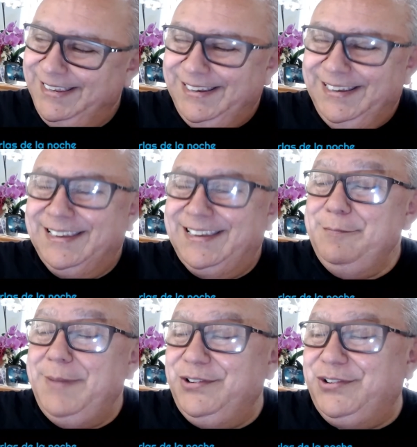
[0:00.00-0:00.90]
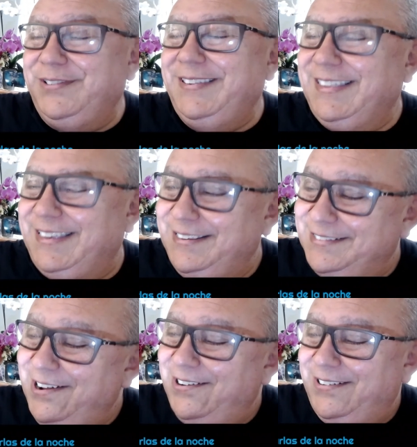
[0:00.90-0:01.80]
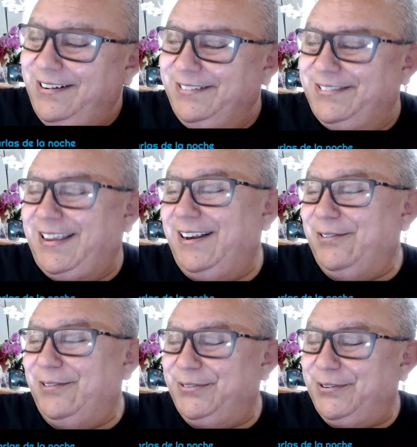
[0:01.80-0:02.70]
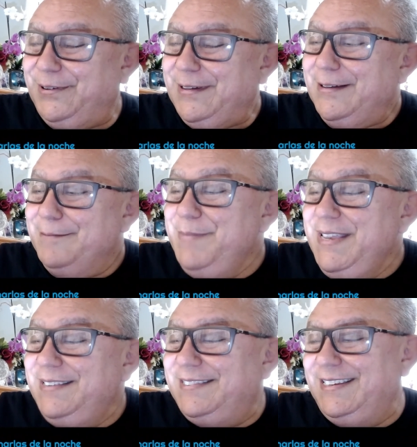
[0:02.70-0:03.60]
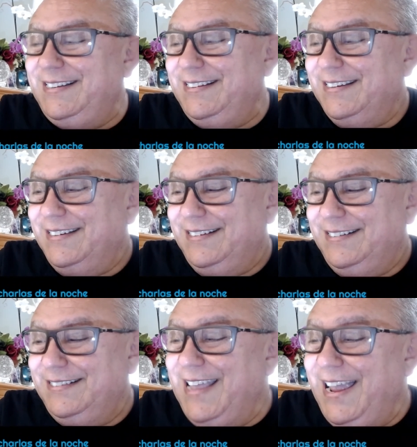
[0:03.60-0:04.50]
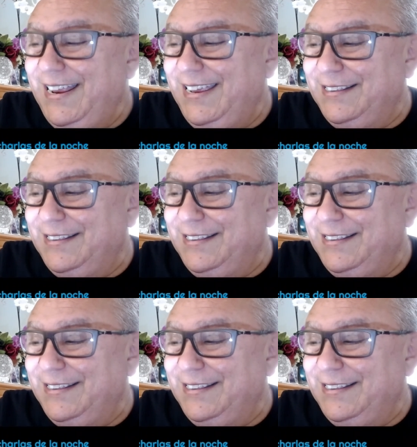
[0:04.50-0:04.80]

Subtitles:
he mentioned that his daughters are also missing dating the